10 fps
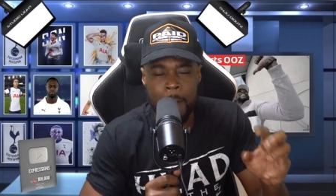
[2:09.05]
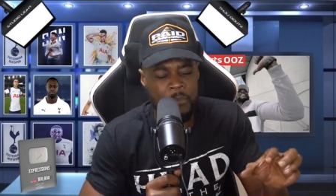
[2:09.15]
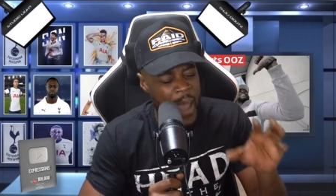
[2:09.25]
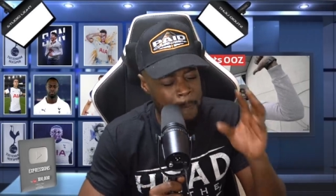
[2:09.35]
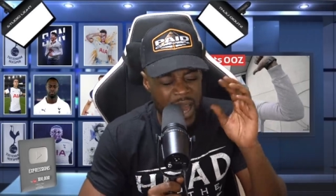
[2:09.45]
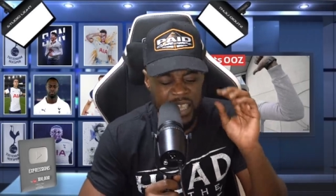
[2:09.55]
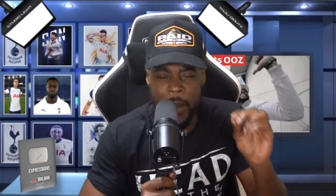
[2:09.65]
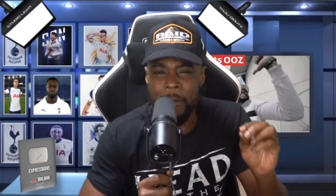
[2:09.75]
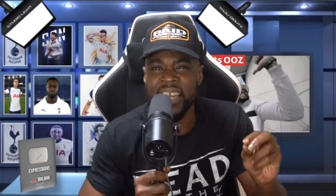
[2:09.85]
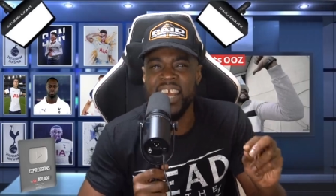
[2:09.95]
That man,
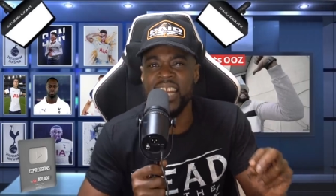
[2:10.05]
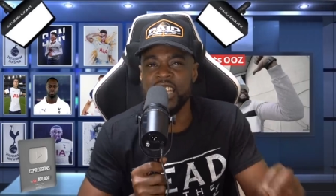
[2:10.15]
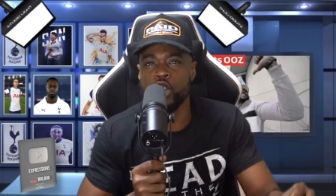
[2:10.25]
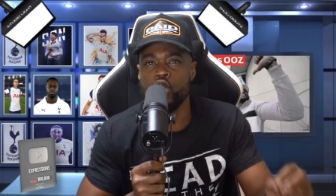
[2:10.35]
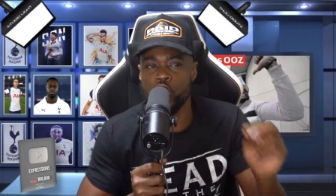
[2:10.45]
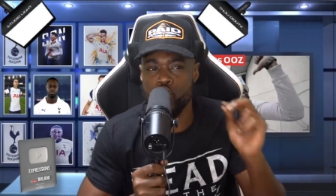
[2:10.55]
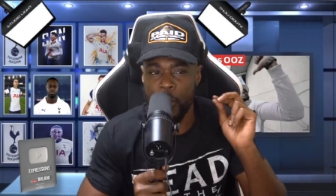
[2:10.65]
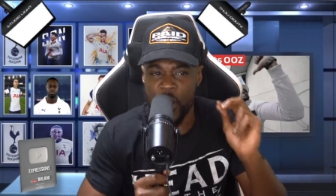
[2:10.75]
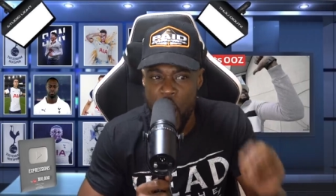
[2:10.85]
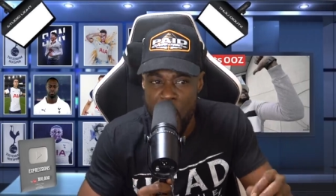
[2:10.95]
them man, they need to drink
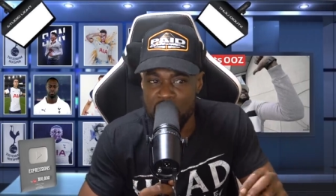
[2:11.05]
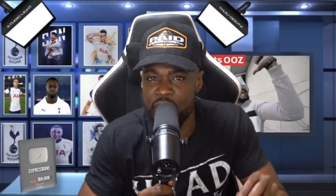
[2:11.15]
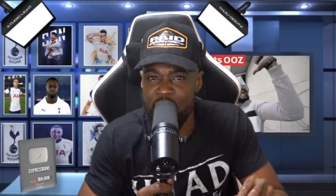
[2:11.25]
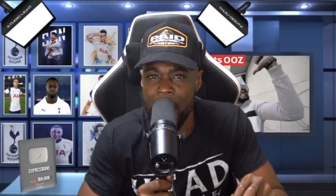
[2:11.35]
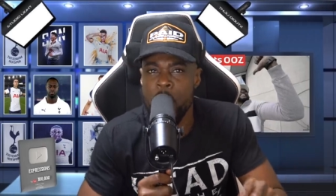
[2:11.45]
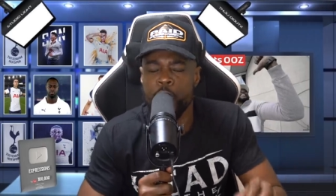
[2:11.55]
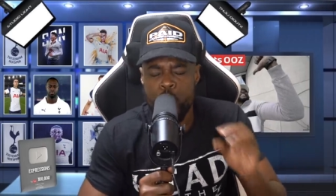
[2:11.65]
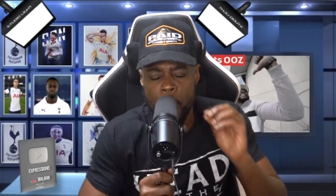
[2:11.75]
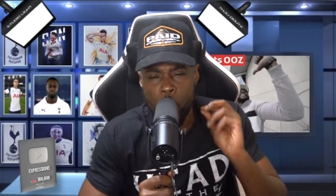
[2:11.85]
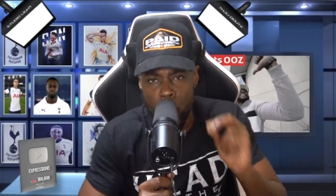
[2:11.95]
Tropicana, fam,
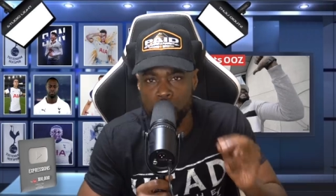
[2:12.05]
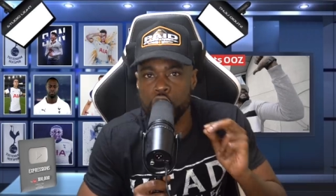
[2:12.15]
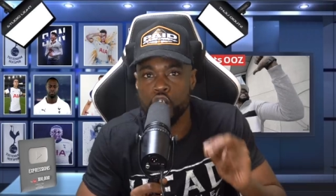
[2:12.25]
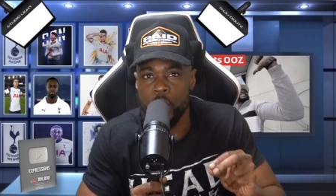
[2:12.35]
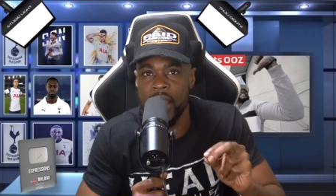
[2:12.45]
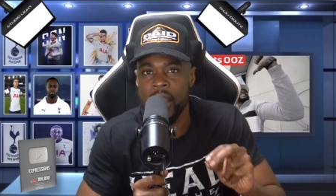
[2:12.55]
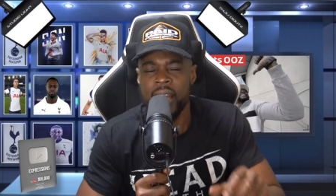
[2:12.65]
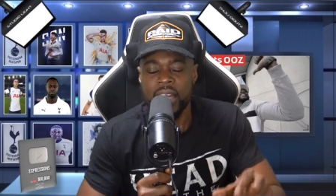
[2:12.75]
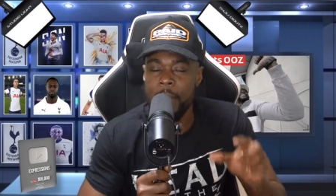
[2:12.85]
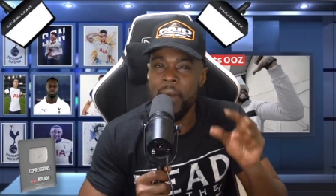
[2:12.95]
from concentrate.
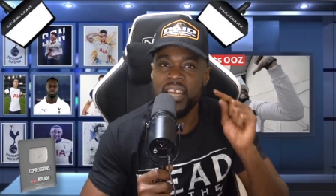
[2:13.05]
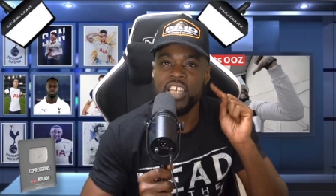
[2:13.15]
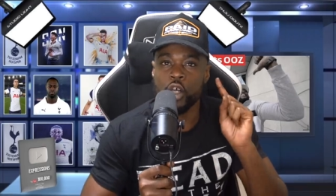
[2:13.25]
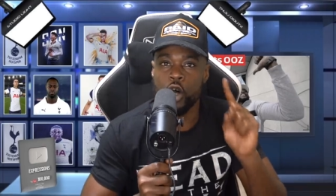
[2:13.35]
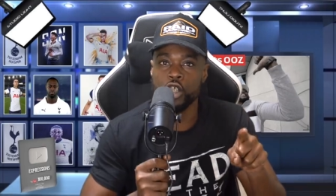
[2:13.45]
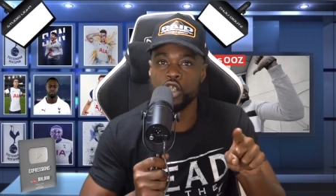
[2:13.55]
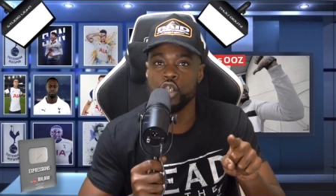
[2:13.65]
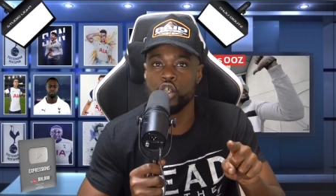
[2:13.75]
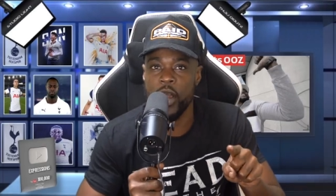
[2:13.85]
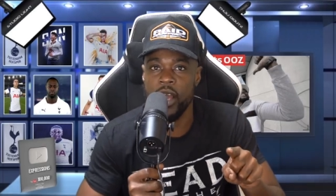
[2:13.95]
Them man need to
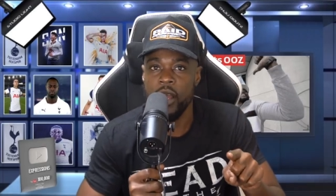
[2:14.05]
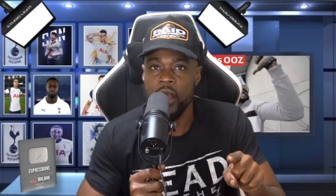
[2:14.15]
concentrate.